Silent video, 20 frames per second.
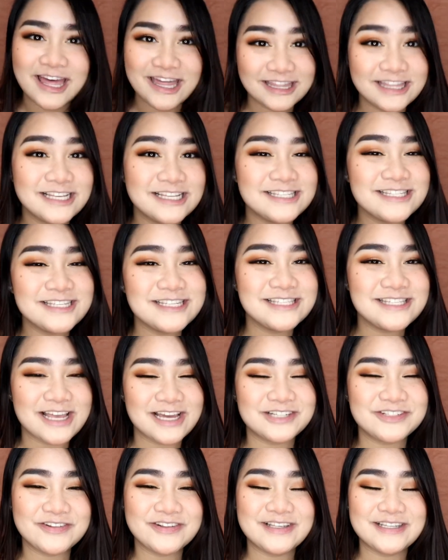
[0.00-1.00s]
This is
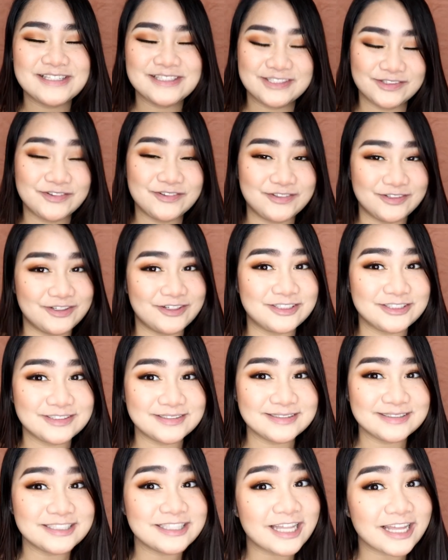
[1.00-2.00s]
actually so good.
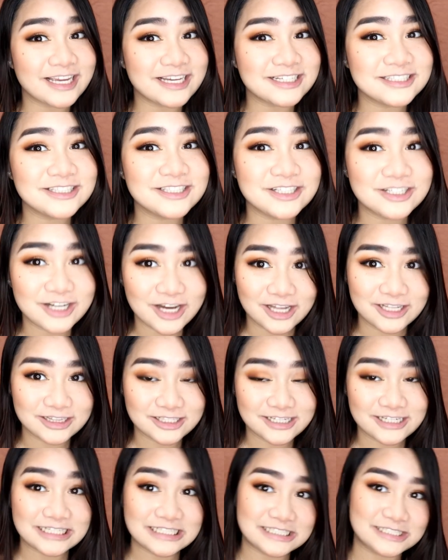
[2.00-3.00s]
Like, the
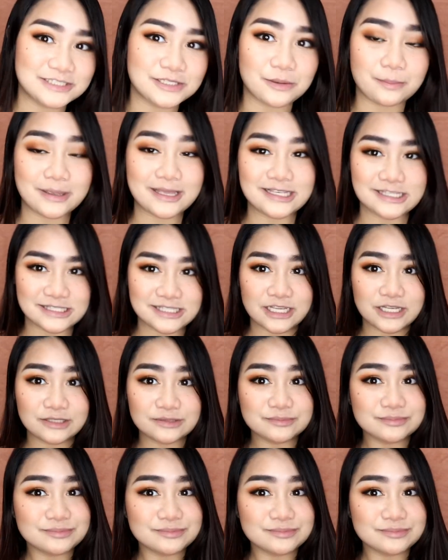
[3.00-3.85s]
color is amazing.